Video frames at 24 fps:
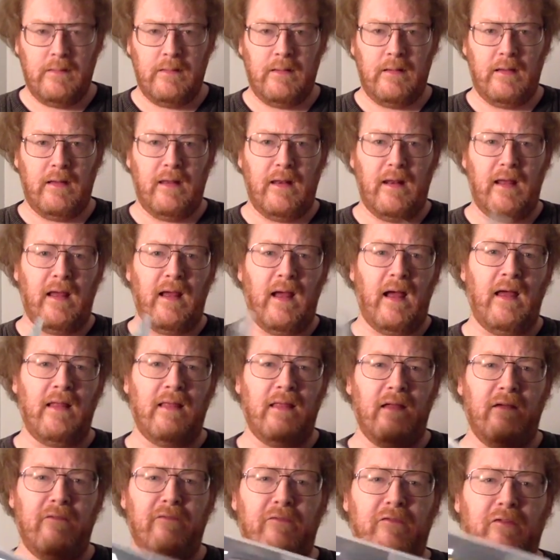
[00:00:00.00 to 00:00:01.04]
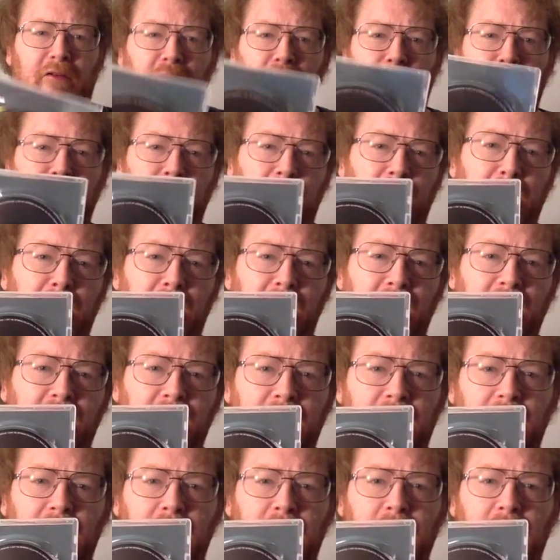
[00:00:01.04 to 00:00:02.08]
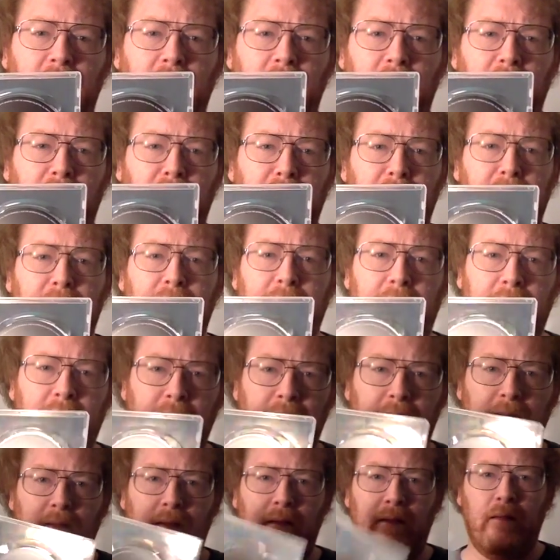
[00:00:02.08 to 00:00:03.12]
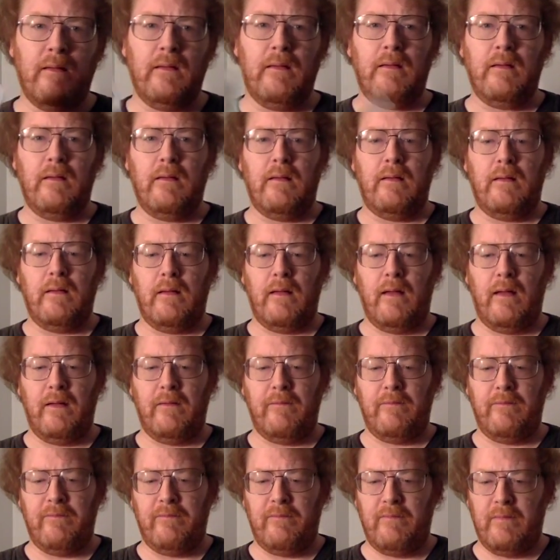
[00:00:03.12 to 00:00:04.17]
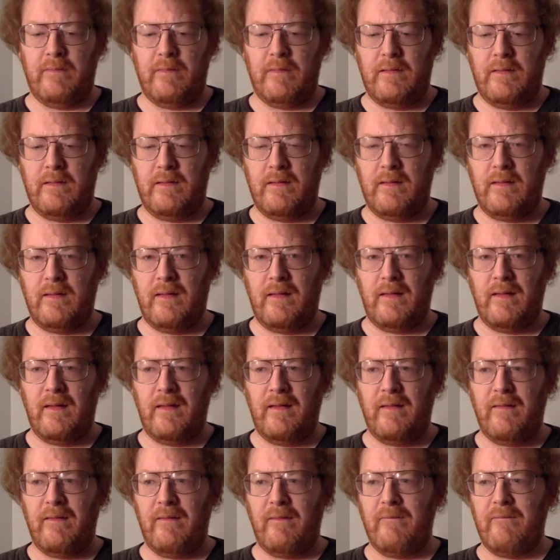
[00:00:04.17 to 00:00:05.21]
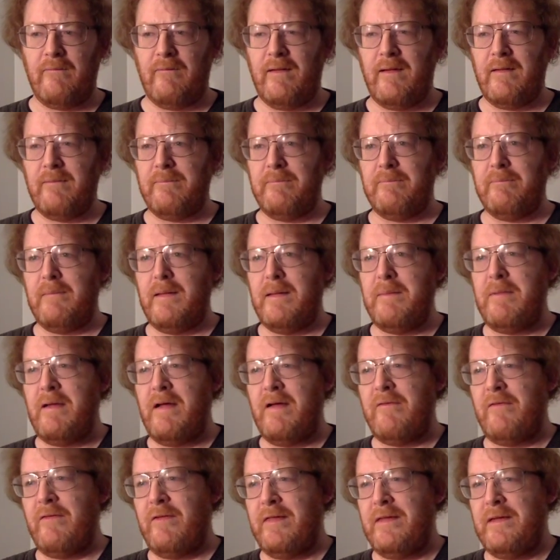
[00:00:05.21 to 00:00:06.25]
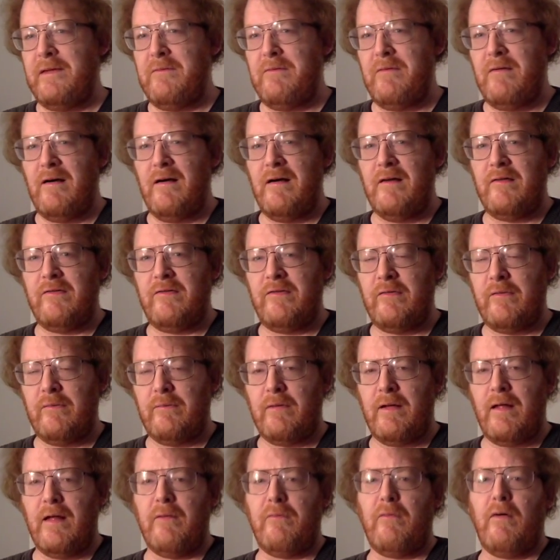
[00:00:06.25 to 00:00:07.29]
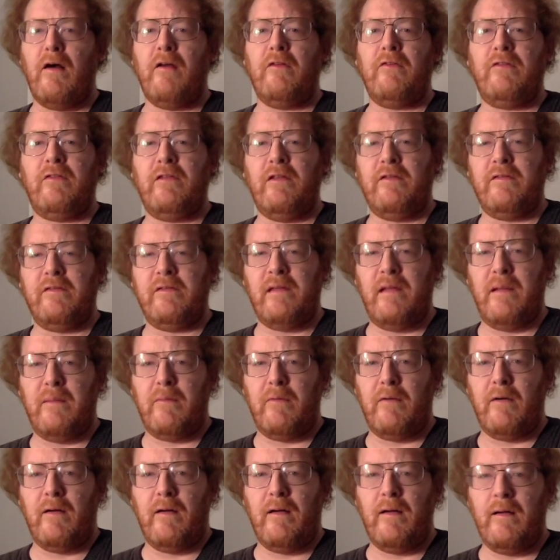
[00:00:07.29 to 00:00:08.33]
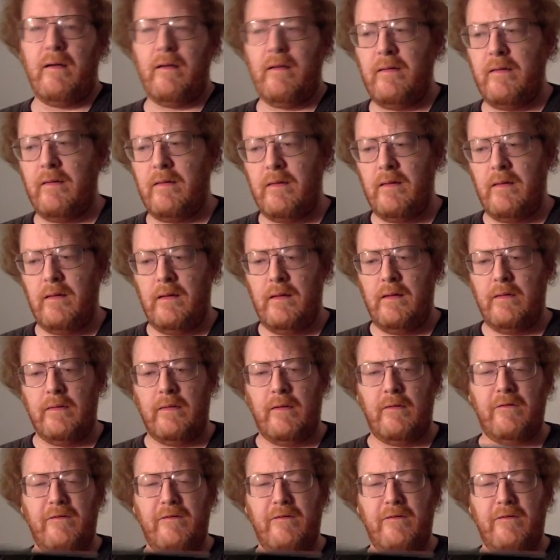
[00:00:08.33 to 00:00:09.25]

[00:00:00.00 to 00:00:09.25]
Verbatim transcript: and I, I love Jean Pierre Melville. Um, I've I, maybe I've only watched well, I watched The Samurai that was